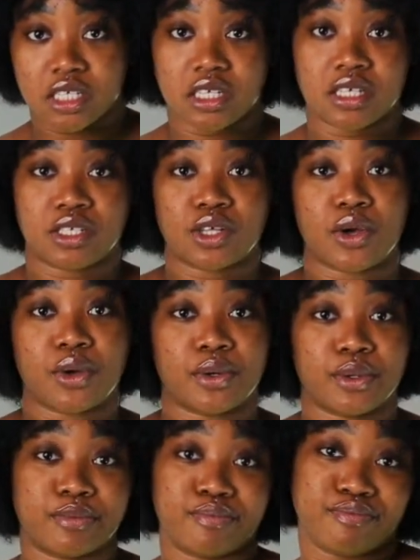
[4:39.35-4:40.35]

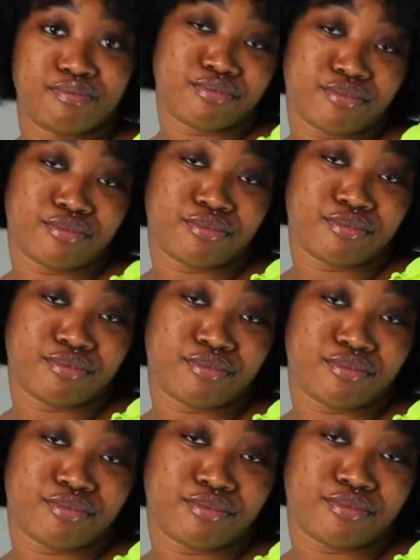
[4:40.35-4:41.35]
So
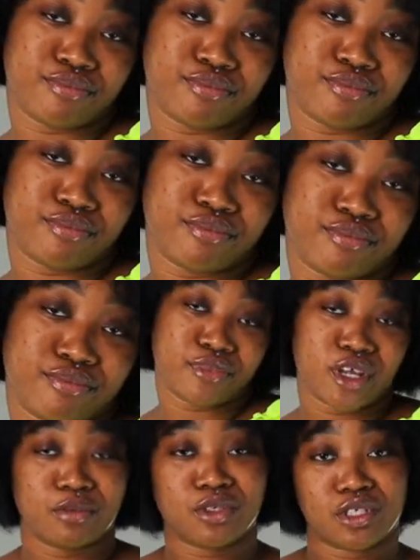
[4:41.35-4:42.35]

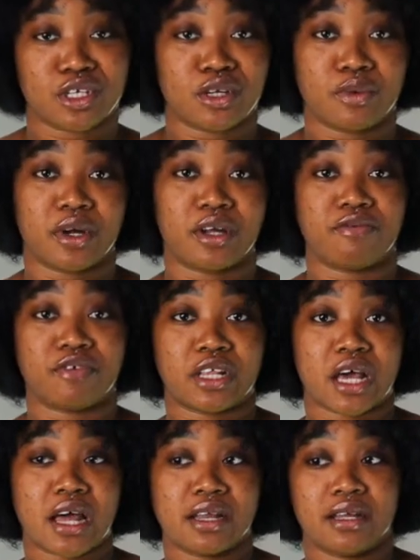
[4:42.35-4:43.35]
I'm just gonna wear it for
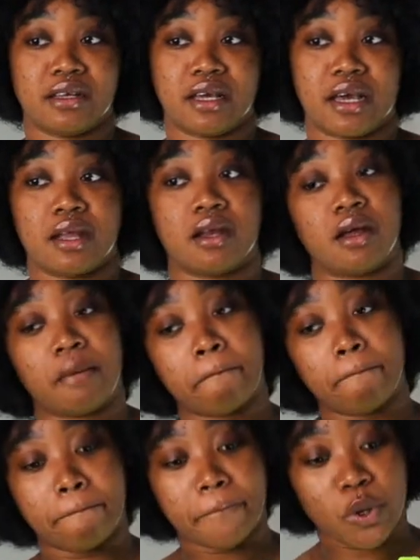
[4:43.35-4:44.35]
that and then
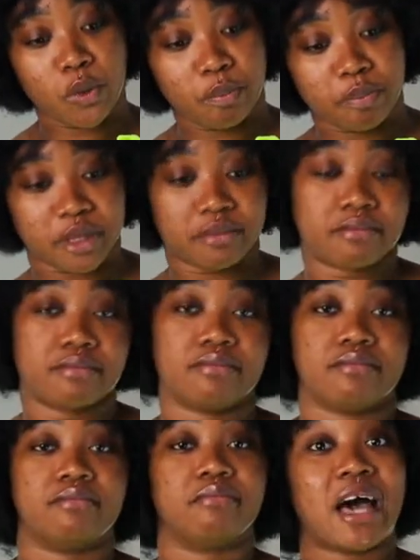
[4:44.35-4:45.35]
boop,
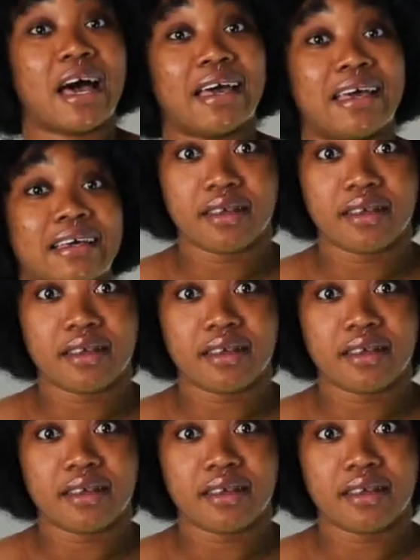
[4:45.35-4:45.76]
bye.